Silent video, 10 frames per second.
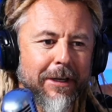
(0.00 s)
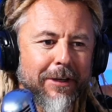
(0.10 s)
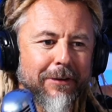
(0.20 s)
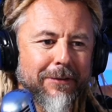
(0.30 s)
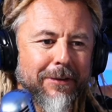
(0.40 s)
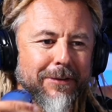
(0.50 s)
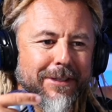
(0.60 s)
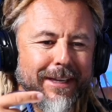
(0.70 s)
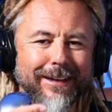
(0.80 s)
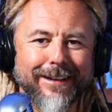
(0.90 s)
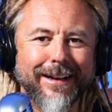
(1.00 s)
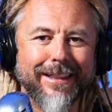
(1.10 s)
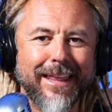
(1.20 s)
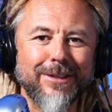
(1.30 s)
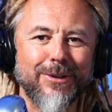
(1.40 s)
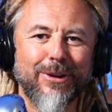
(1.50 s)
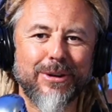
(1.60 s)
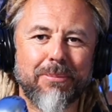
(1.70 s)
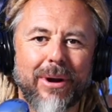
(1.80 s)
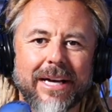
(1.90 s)
you'll see it, things will start
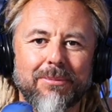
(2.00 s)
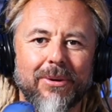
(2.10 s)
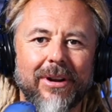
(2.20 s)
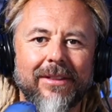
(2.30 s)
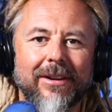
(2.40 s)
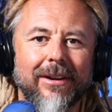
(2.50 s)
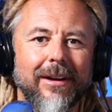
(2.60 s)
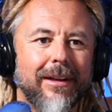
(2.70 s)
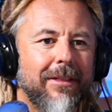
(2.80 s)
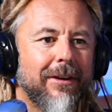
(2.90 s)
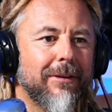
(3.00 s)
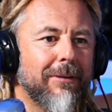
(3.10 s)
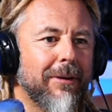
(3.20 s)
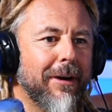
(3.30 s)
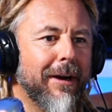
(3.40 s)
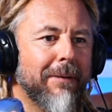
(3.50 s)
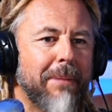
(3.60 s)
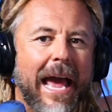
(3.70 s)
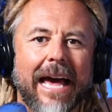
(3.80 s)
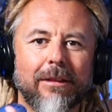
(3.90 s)
to prosper, and their
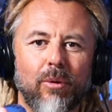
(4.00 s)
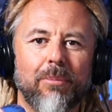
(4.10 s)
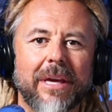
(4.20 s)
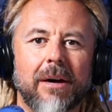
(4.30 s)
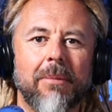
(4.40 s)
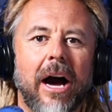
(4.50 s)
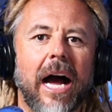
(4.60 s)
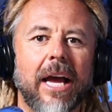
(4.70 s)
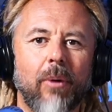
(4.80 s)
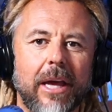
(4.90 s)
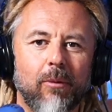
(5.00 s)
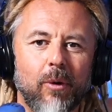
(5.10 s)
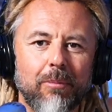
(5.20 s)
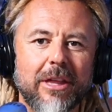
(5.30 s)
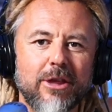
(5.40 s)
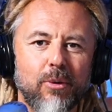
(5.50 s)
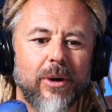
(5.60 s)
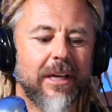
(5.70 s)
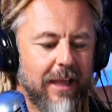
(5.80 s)
path will become a highway. It won't be thorny